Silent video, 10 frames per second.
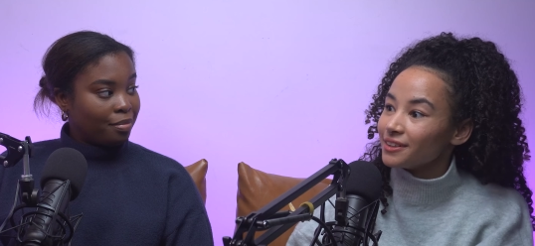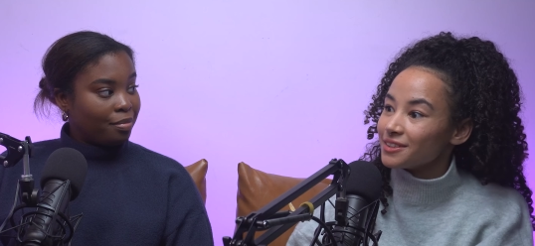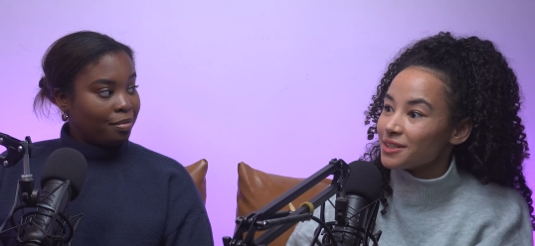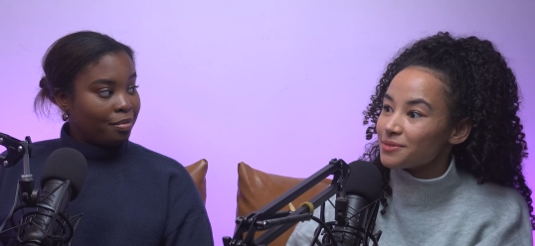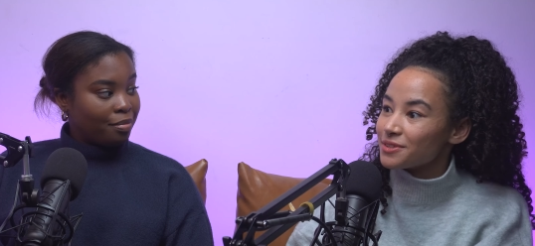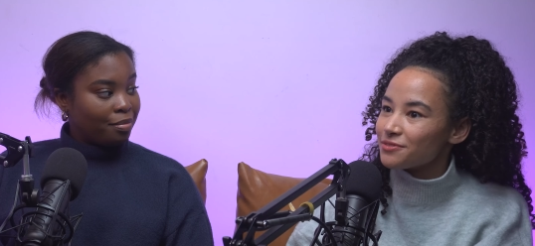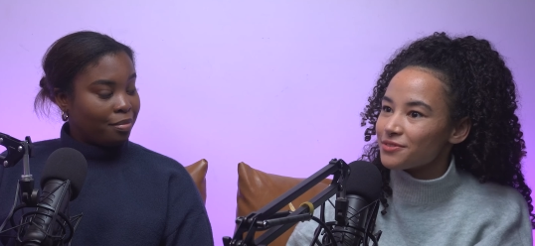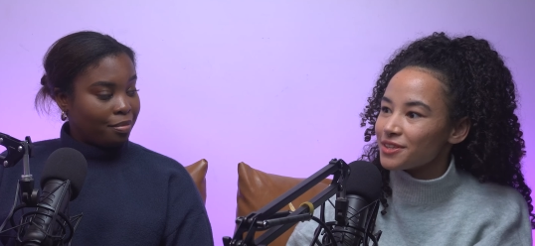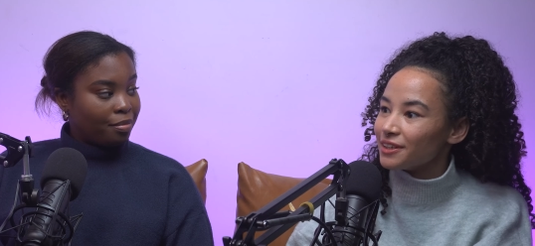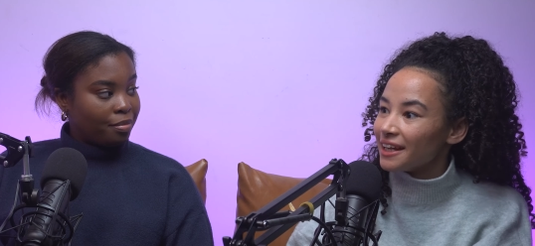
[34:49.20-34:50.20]
Speaker 1: in terms of
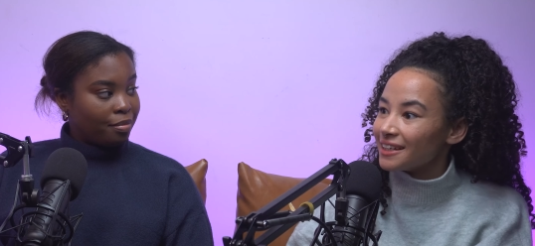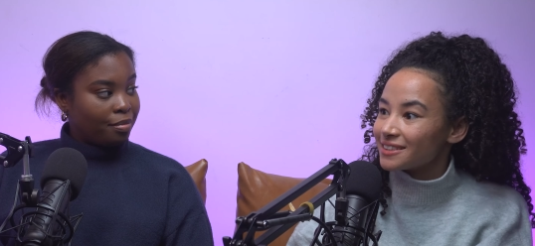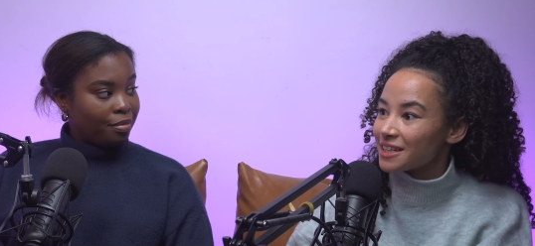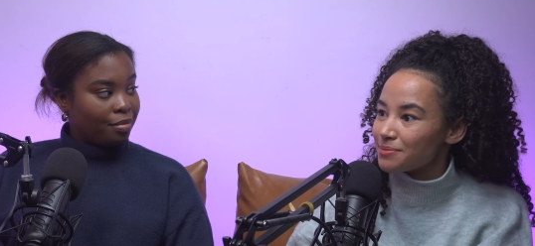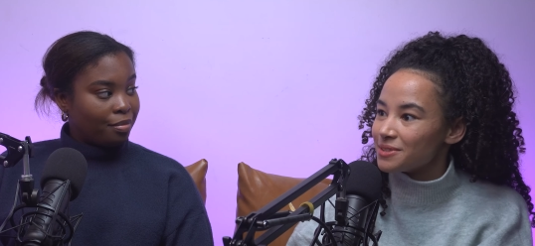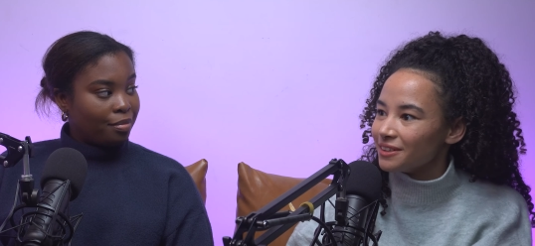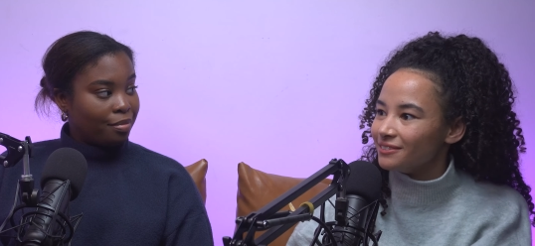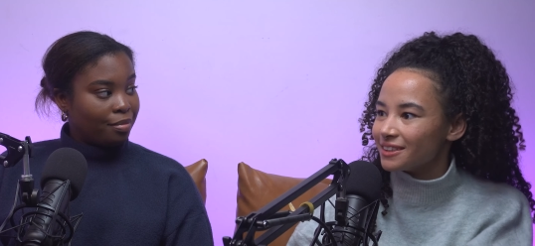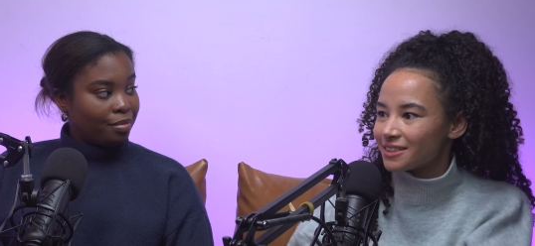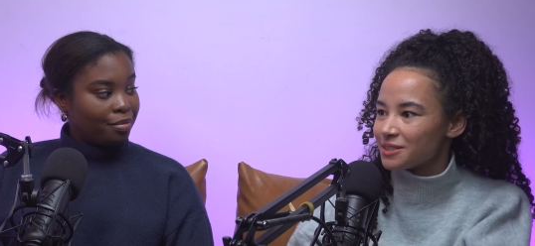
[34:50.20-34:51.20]
the landscape and
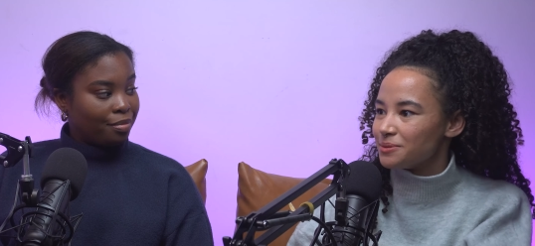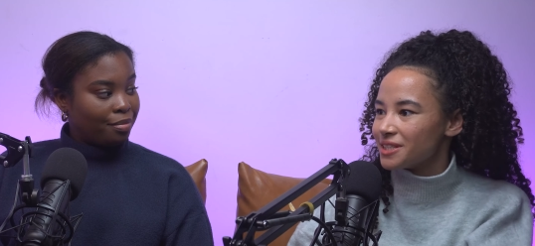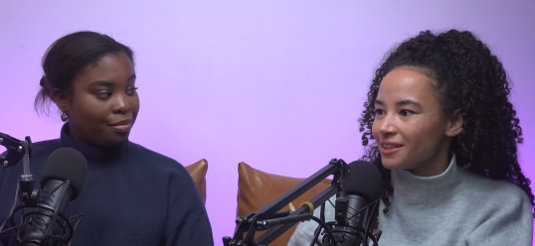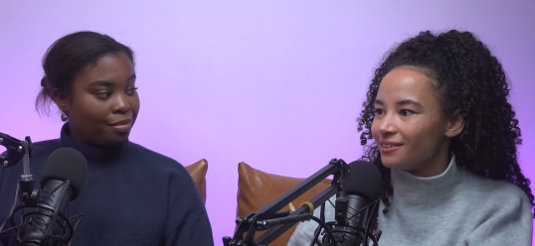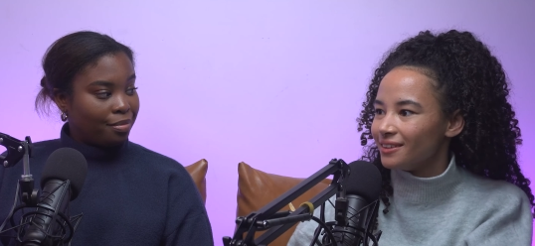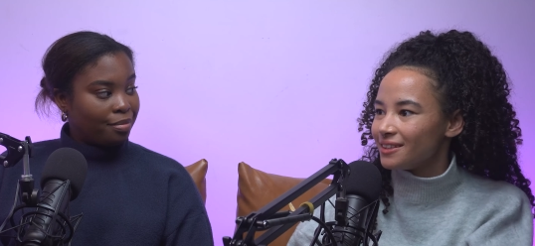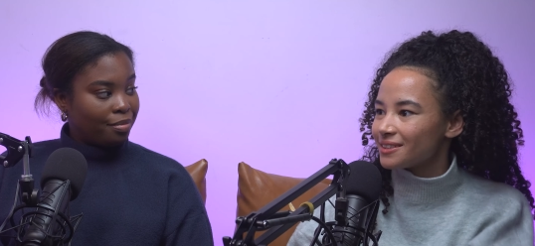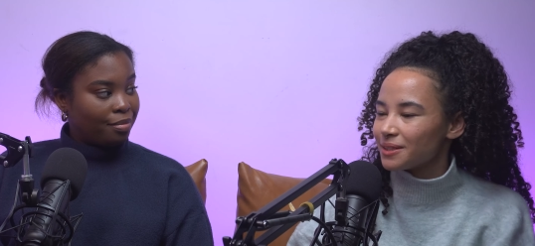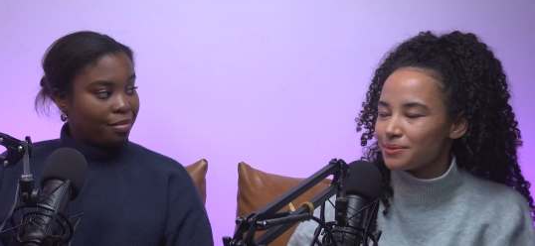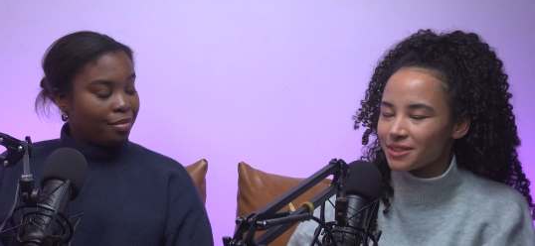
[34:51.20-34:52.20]
diversity within
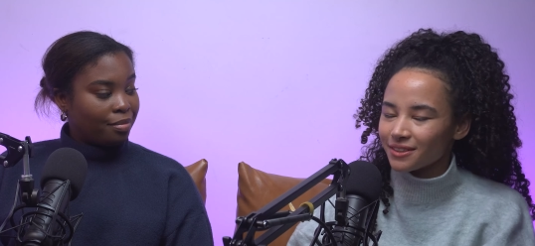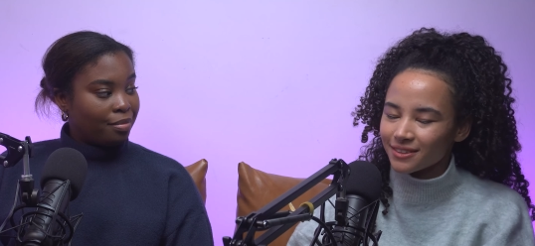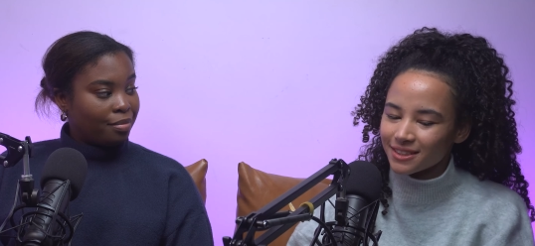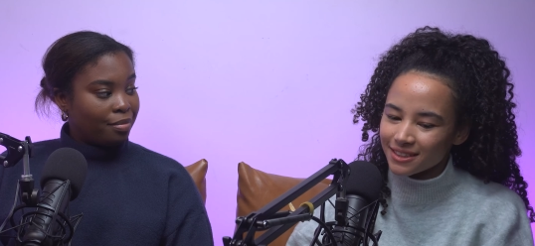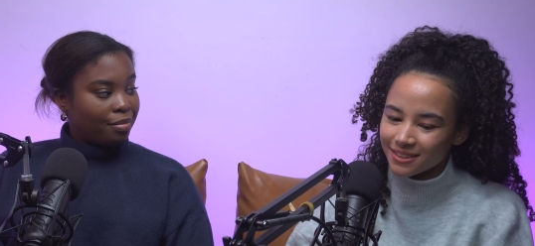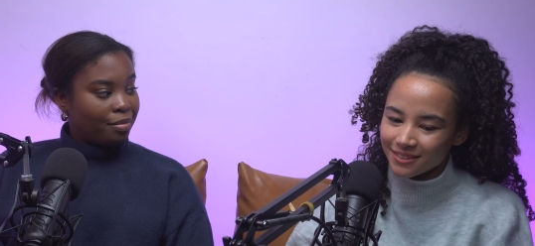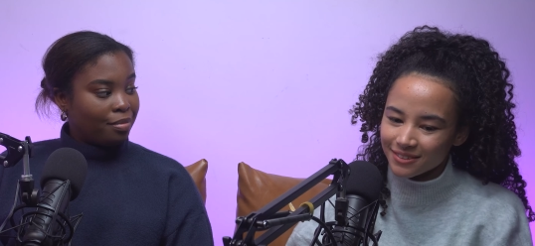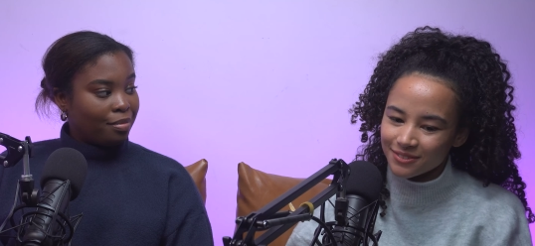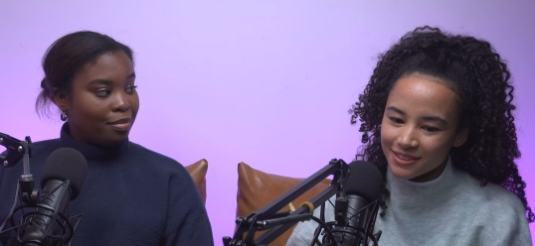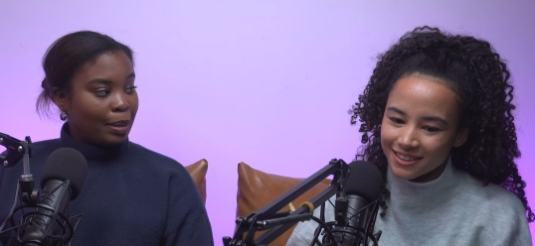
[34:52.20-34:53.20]
cybersecurity. So
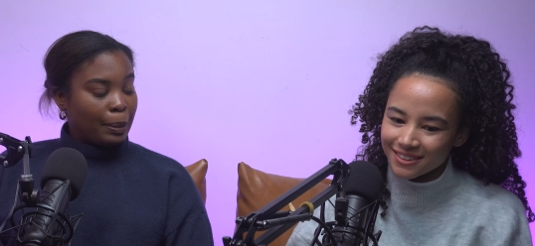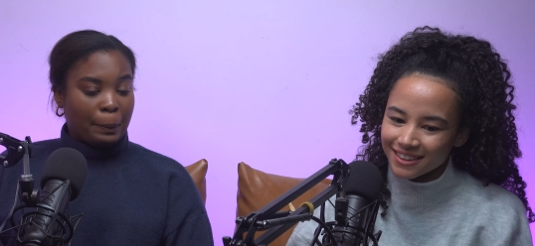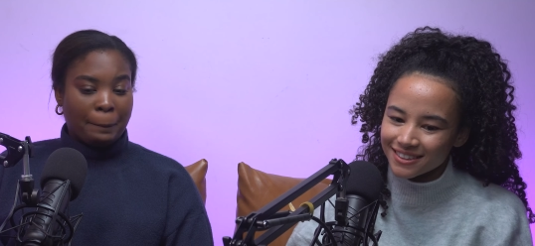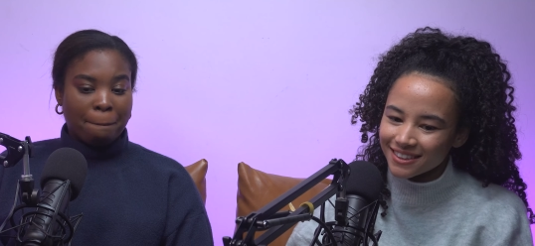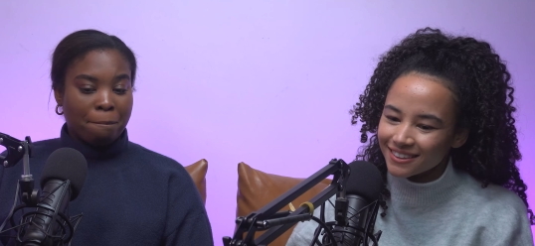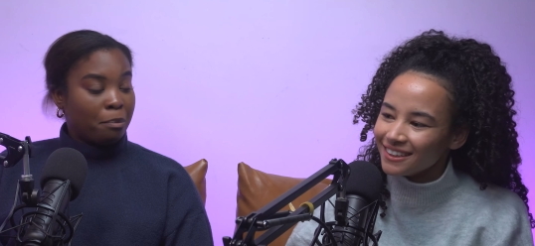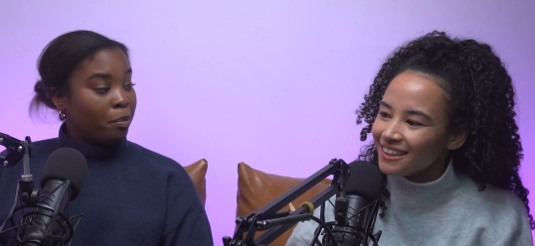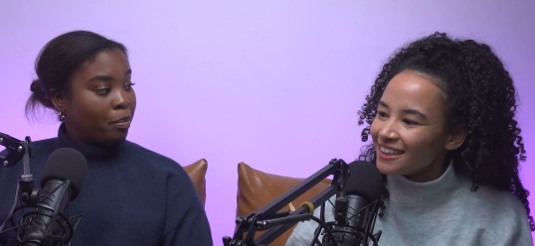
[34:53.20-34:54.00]
it's really exciting.